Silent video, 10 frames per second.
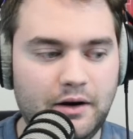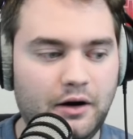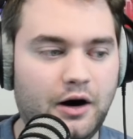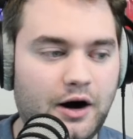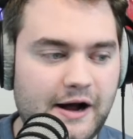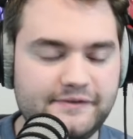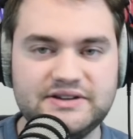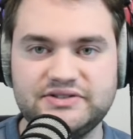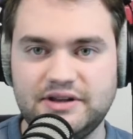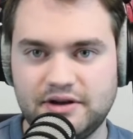
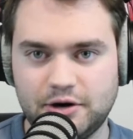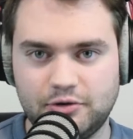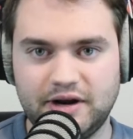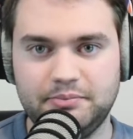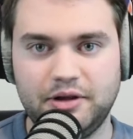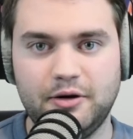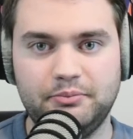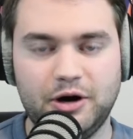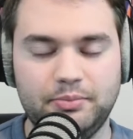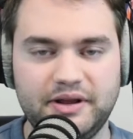obviously there are great
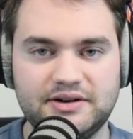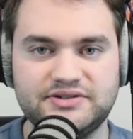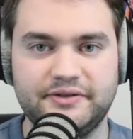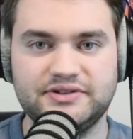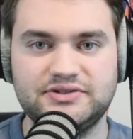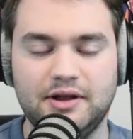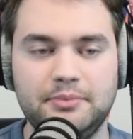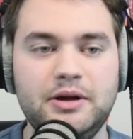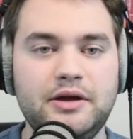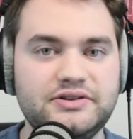ball players on this club.
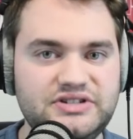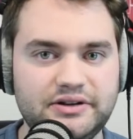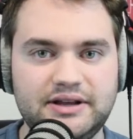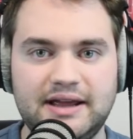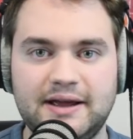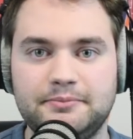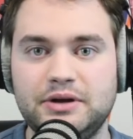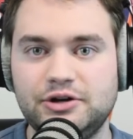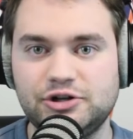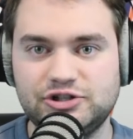Dillingham,
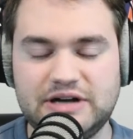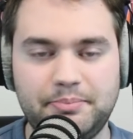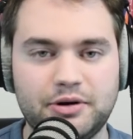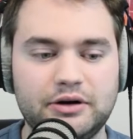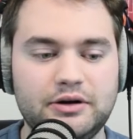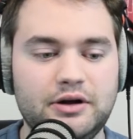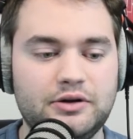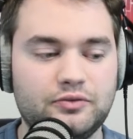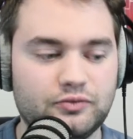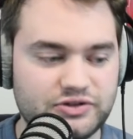Sheppard,
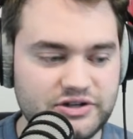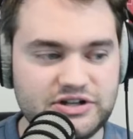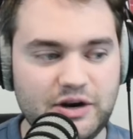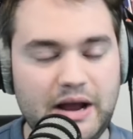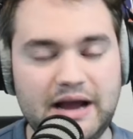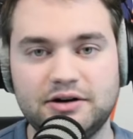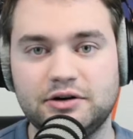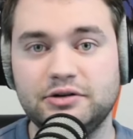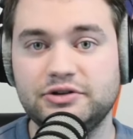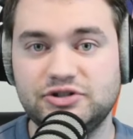DJ Wagner,
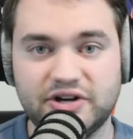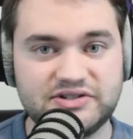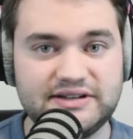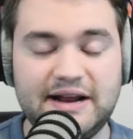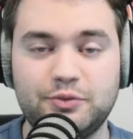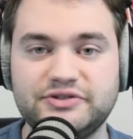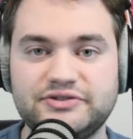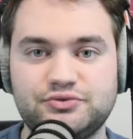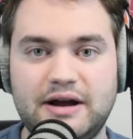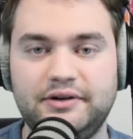Justin Edwards
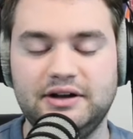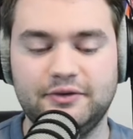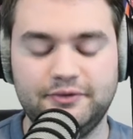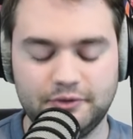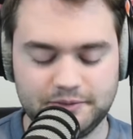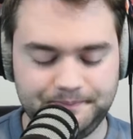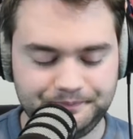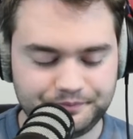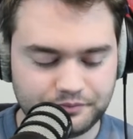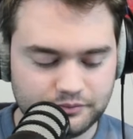is rounding into form.
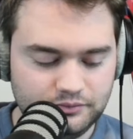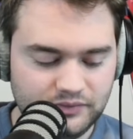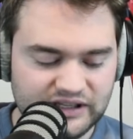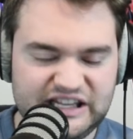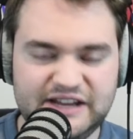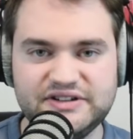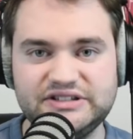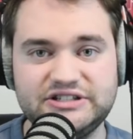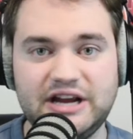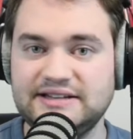
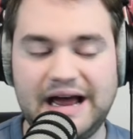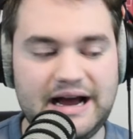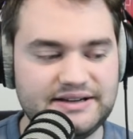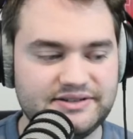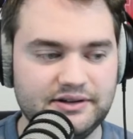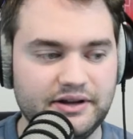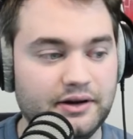Ivisic has a high ceiling,